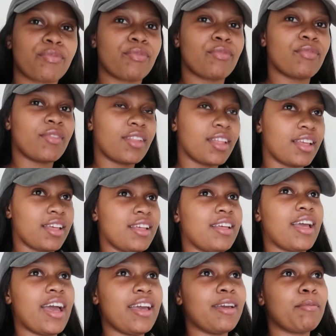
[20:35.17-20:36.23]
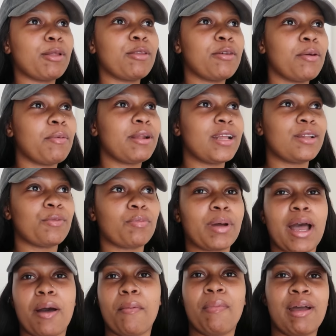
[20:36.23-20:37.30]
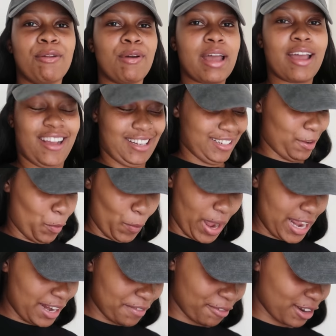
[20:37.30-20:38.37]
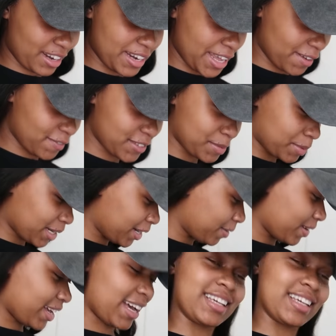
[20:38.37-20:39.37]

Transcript: bro hi batikiwa banwa wine if i for the nerves but anyway